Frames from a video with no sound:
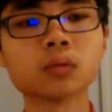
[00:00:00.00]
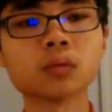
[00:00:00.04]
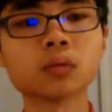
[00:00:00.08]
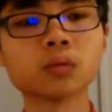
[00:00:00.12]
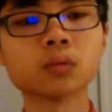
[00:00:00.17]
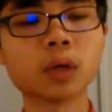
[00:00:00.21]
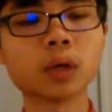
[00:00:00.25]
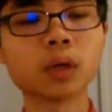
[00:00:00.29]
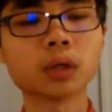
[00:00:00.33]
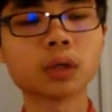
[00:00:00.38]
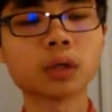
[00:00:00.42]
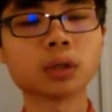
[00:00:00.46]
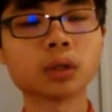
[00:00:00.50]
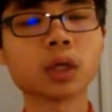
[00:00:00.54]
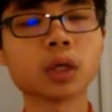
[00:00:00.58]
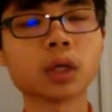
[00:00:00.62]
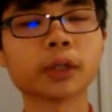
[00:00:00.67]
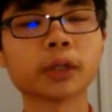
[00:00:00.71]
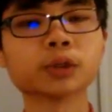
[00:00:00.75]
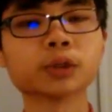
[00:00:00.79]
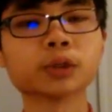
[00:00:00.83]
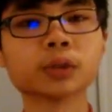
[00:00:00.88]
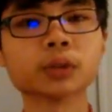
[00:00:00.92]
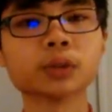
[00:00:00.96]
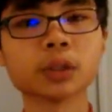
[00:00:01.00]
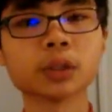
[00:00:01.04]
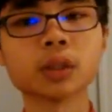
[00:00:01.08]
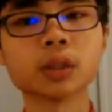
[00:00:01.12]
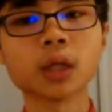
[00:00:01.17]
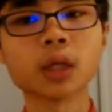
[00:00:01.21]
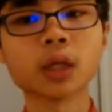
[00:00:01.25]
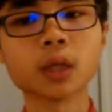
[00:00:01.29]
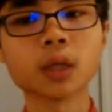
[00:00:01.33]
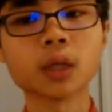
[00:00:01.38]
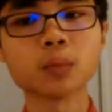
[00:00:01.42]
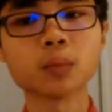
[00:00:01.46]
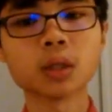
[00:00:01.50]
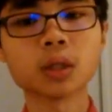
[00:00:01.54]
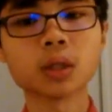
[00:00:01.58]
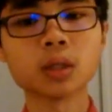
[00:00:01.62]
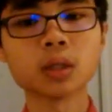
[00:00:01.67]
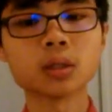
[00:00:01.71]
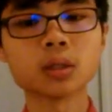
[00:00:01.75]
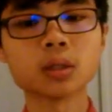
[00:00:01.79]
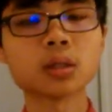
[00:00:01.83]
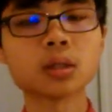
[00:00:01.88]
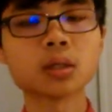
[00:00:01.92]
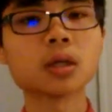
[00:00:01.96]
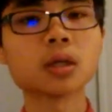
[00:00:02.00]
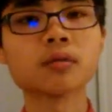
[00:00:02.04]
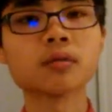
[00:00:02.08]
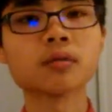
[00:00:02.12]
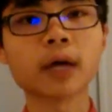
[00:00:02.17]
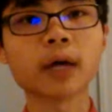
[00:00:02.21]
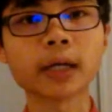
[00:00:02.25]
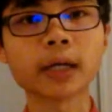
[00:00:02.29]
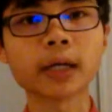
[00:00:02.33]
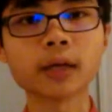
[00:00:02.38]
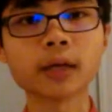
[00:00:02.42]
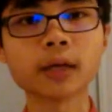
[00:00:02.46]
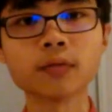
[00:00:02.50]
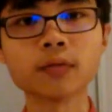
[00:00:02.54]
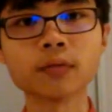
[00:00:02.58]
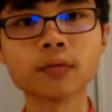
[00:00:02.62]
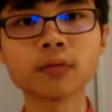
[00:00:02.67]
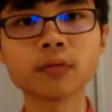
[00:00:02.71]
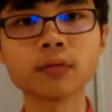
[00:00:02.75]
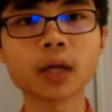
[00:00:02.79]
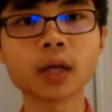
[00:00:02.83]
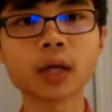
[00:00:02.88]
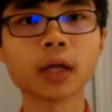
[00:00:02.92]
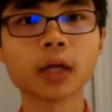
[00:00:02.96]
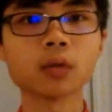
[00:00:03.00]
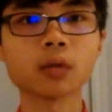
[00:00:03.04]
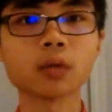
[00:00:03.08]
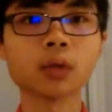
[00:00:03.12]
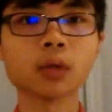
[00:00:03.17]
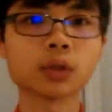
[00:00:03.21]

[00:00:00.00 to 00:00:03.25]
Well, actually the name is If I Can Fly.